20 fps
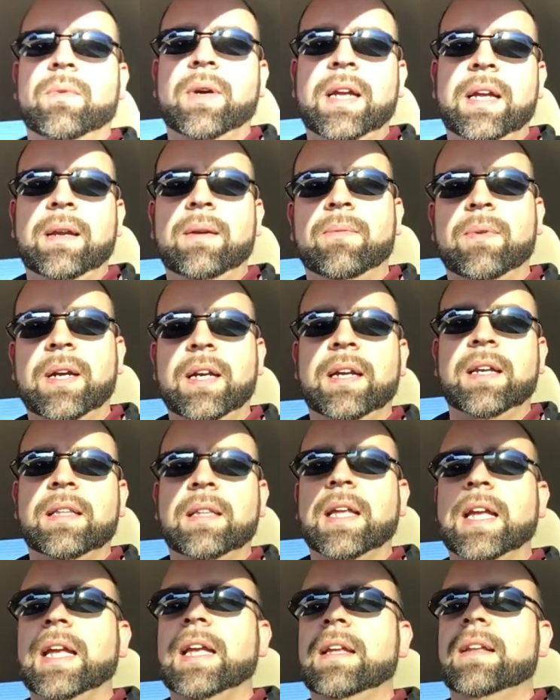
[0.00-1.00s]
way at
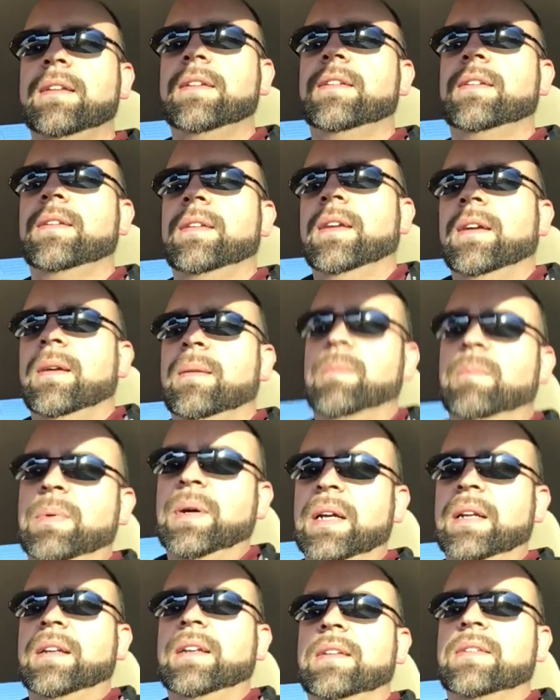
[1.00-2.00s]
the end,
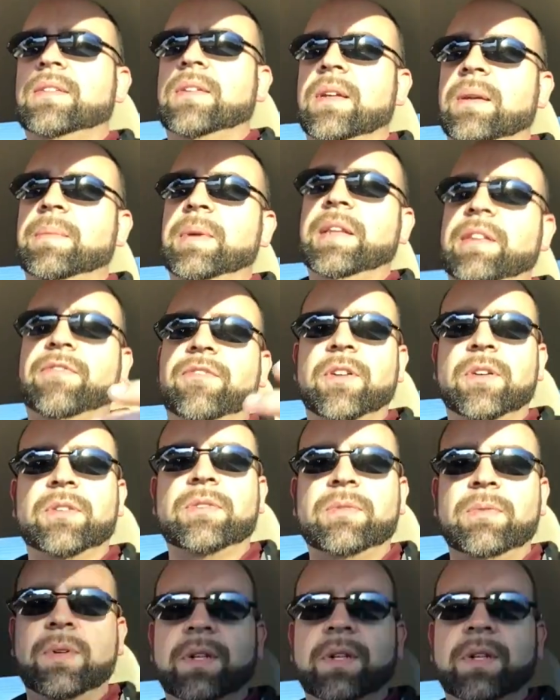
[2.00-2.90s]
but it's going to be the first